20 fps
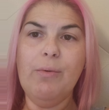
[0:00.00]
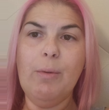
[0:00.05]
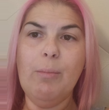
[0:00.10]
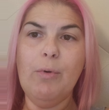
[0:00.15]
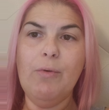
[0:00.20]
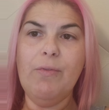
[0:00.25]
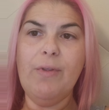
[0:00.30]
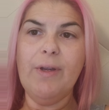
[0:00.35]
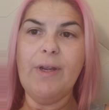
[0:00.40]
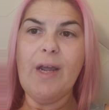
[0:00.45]

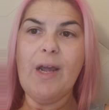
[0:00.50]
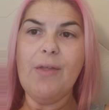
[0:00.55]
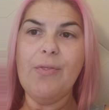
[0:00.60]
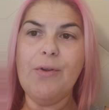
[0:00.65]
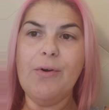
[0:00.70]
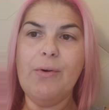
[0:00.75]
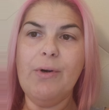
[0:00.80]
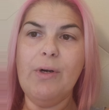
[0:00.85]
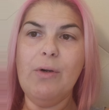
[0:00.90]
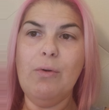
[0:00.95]
remove the
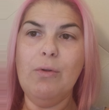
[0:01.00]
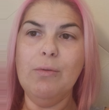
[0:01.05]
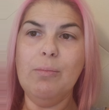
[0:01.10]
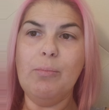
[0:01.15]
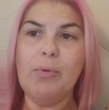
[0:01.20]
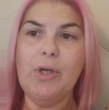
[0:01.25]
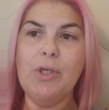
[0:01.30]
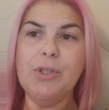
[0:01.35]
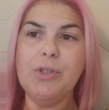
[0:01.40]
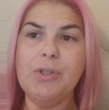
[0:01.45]
catheter and
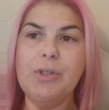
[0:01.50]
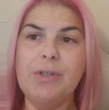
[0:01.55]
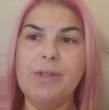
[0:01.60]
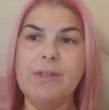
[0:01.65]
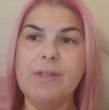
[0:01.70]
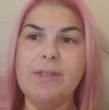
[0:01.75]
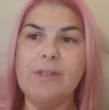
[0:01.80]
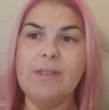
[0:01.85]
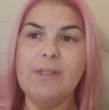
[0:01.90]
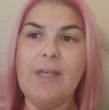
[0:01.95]
hold pressure
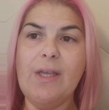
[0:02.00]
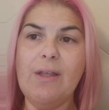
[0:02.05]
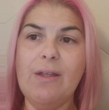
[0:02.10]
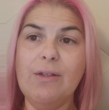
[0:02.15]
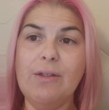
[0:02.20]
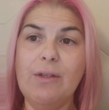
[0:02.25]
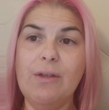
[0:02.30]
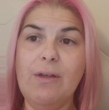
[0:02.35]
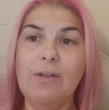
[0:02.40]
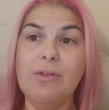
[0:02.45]

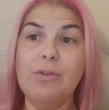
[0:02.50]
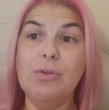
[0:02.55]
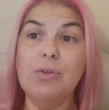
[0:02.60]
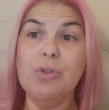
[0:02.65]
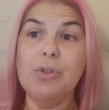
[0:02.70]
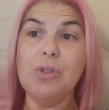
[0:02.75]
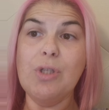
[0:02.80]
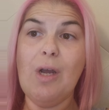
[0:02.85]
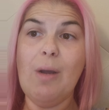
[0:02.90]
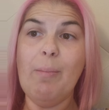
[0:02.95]
to
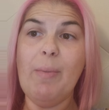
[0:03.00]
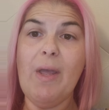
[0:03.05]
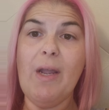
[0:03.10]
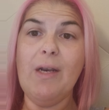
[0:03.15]
stop